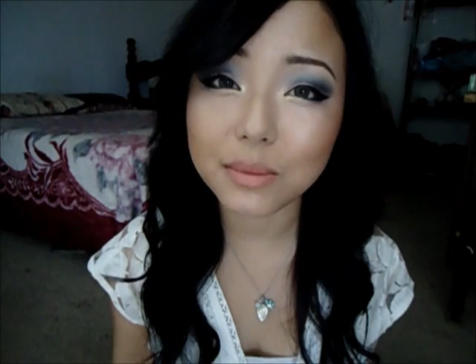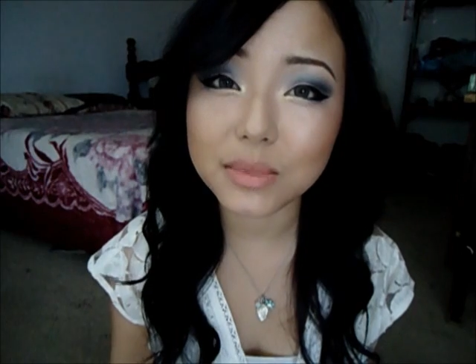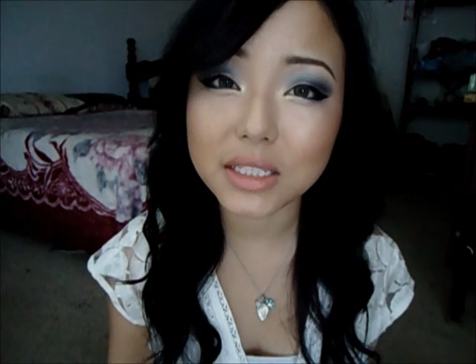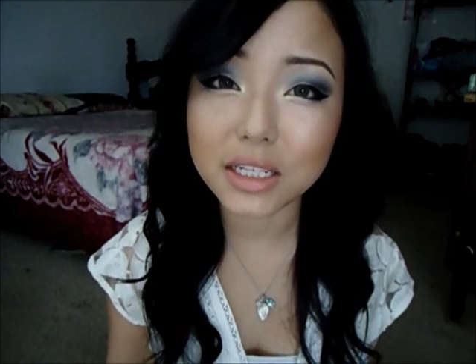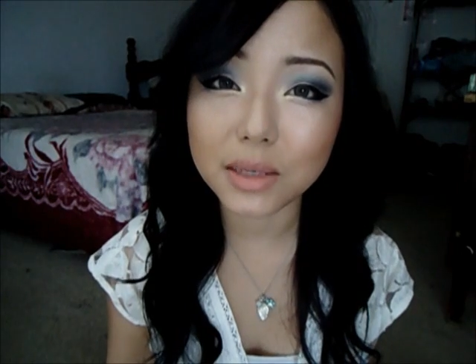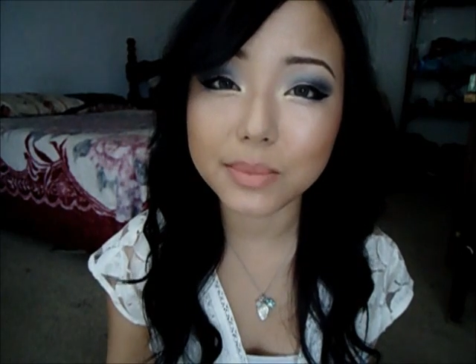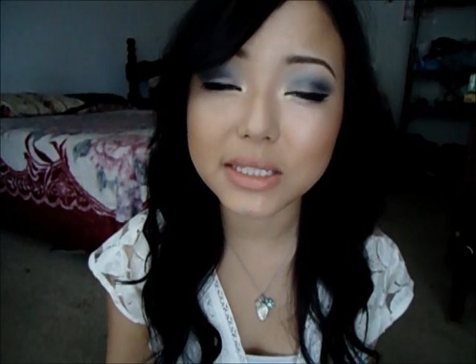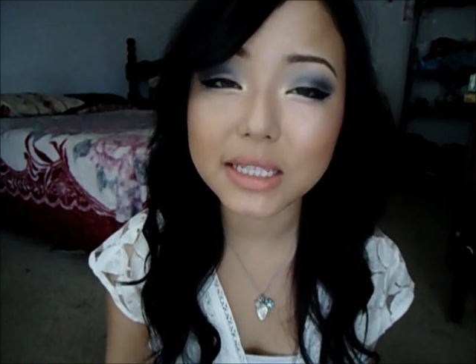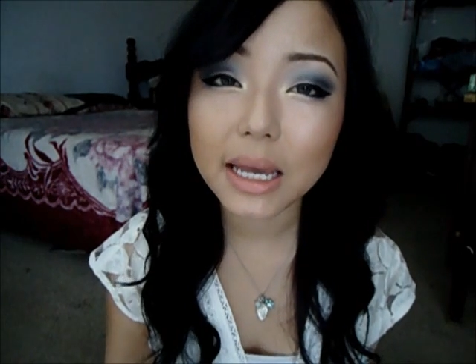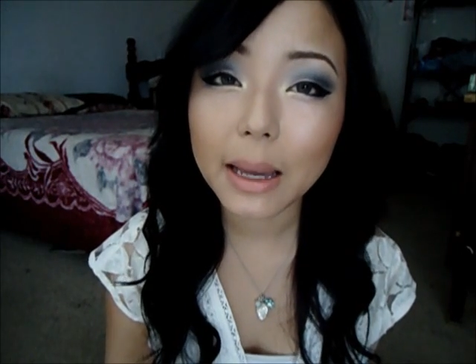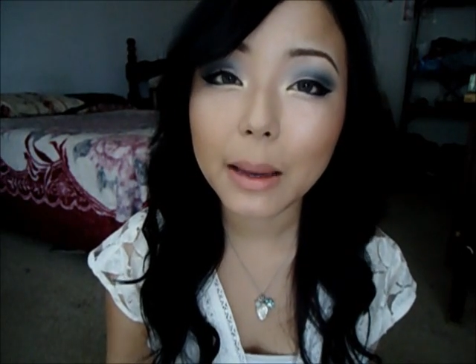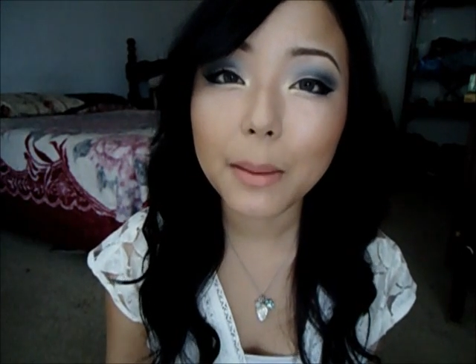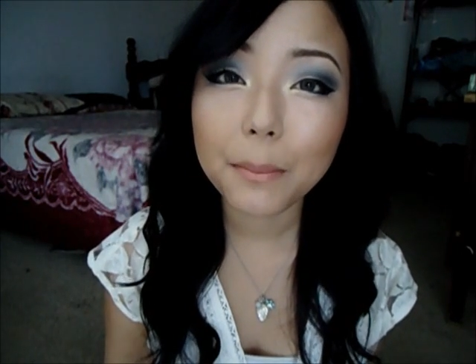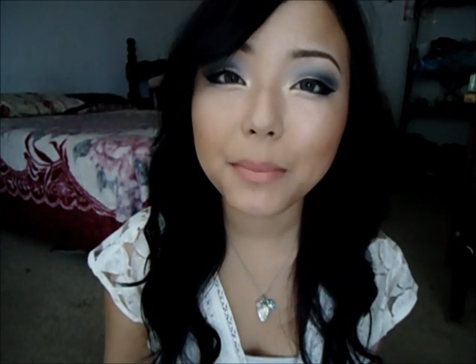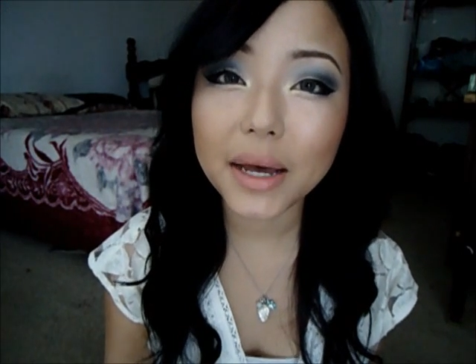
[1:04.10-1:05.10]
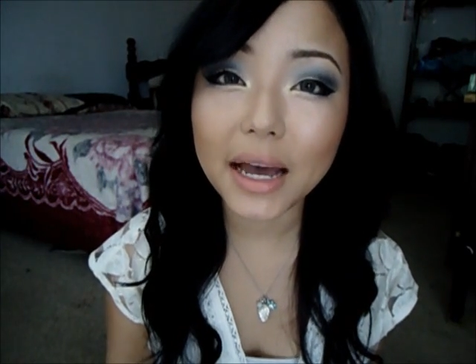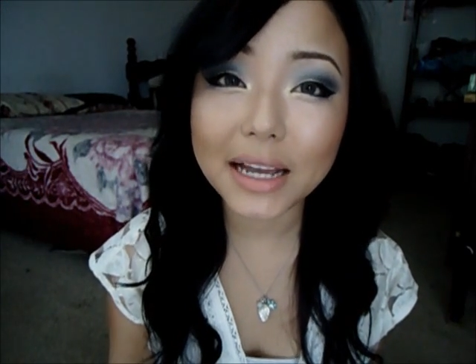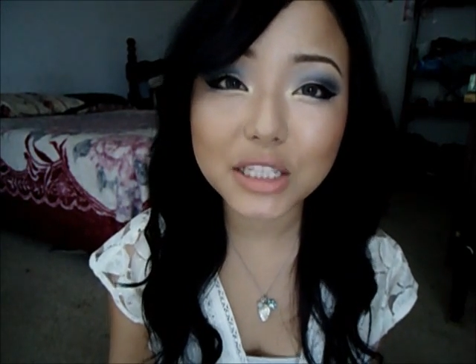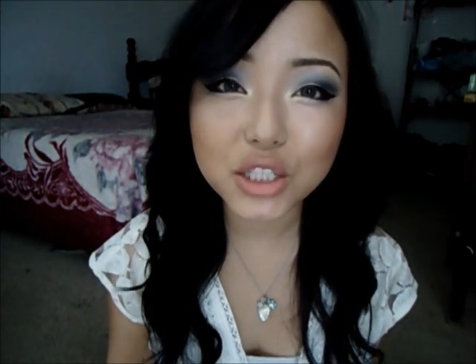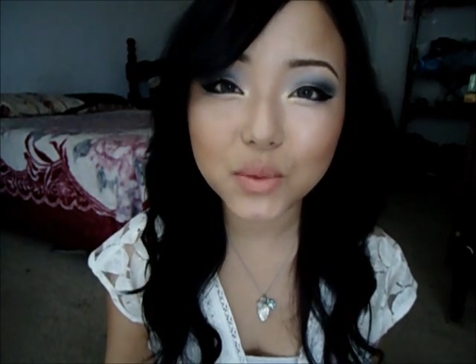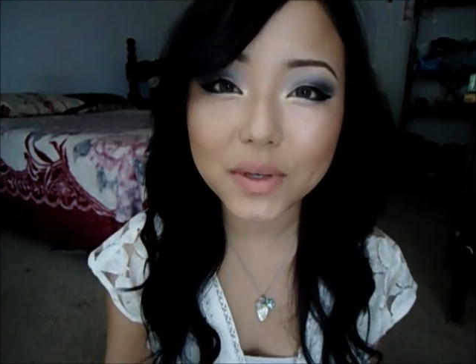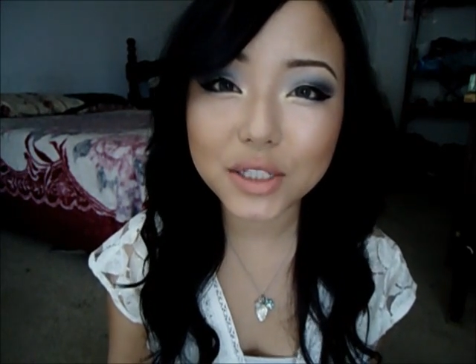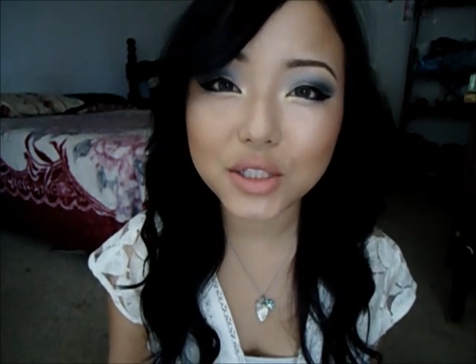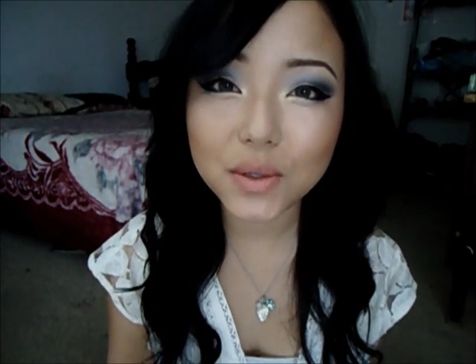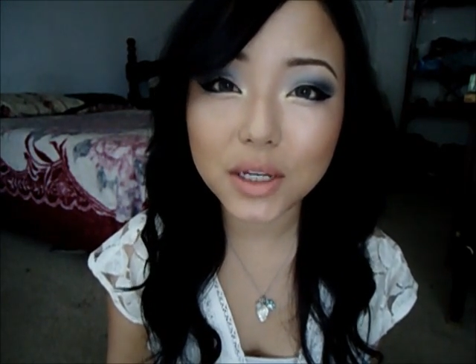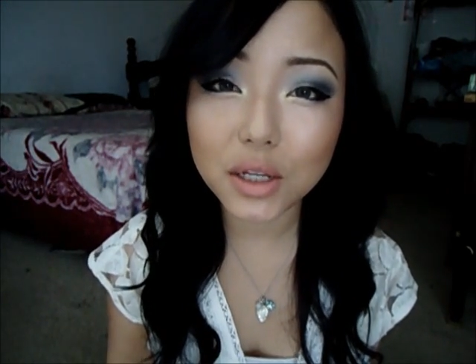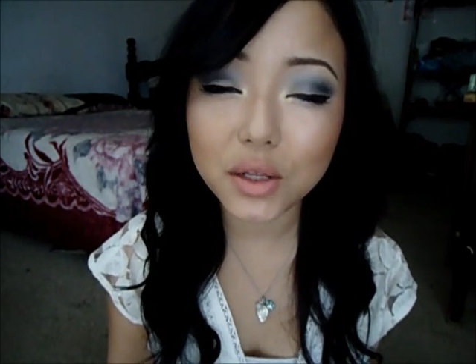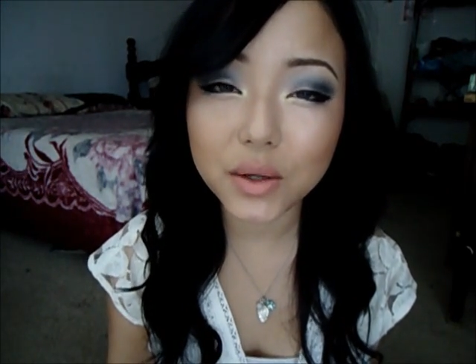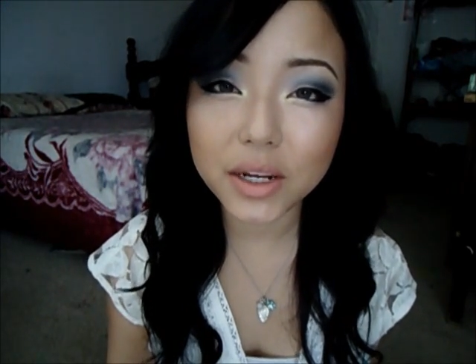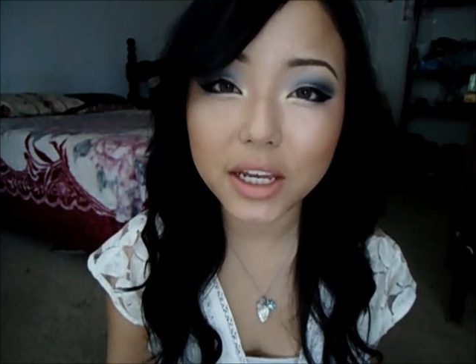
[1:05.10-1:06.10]
same tips, but I just wanted to
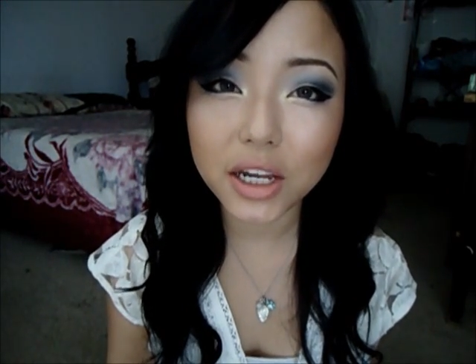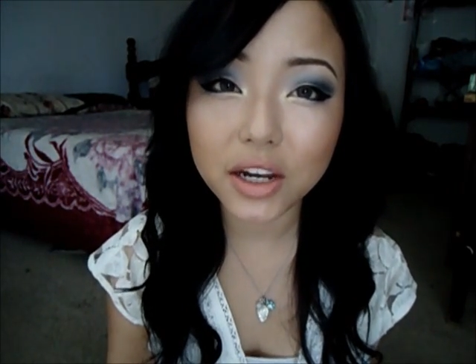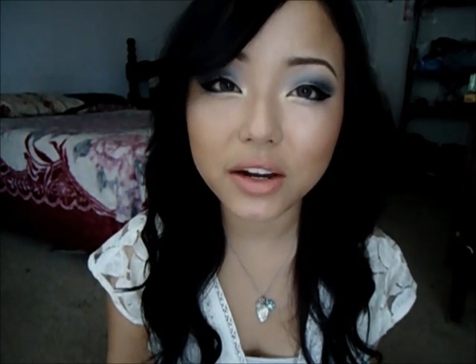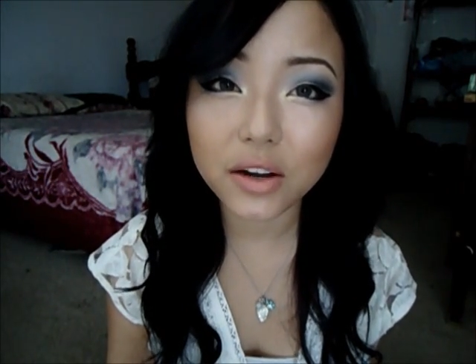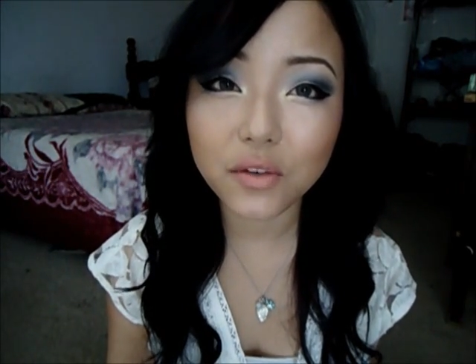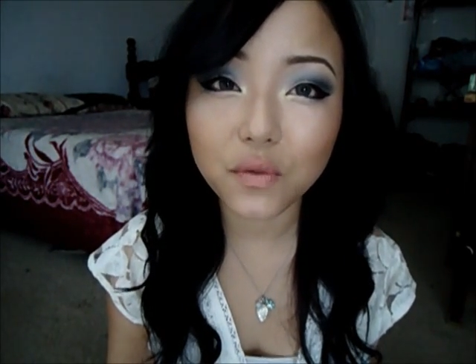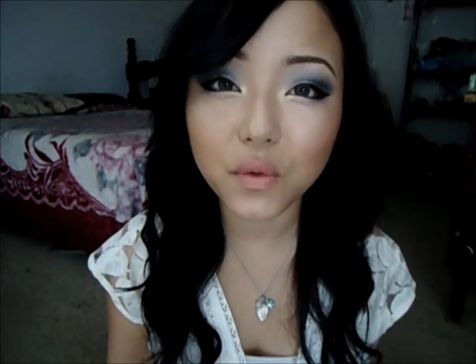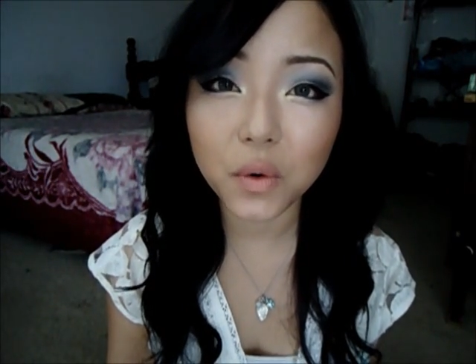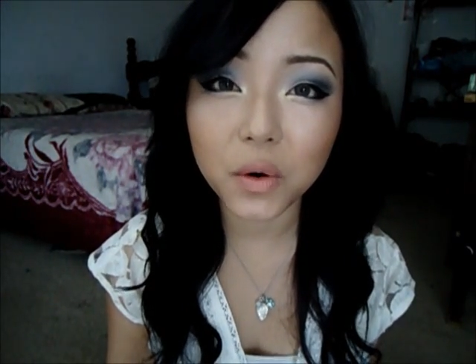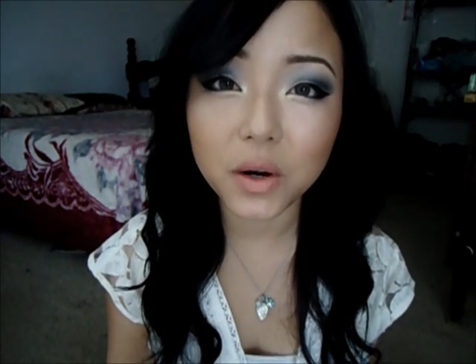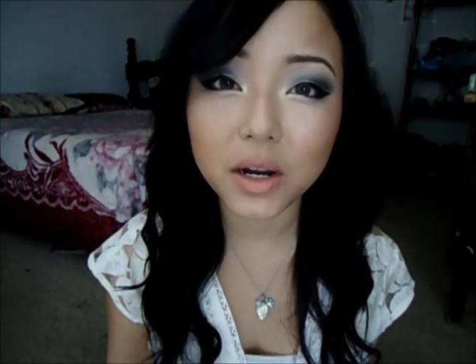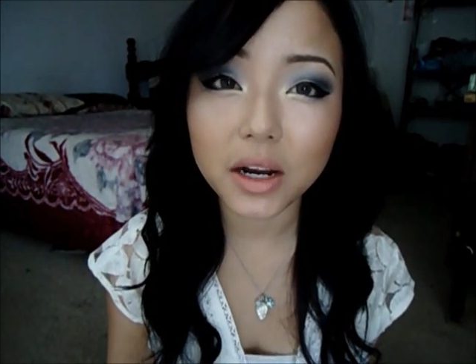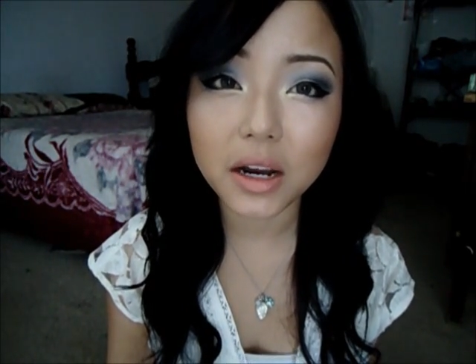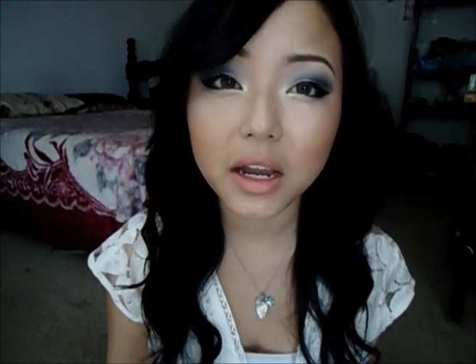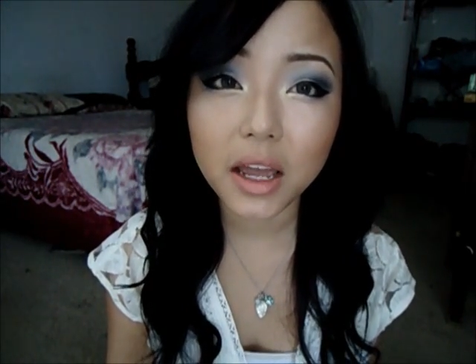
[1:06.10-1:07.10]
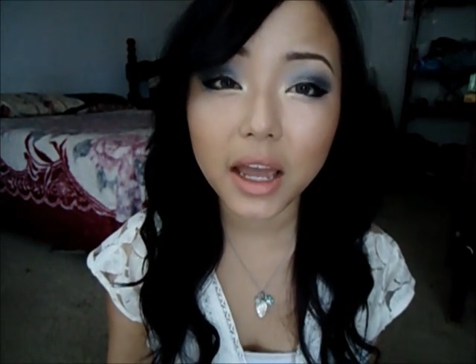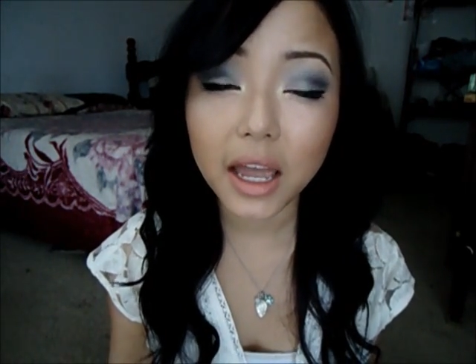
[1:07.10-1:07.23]
include it here for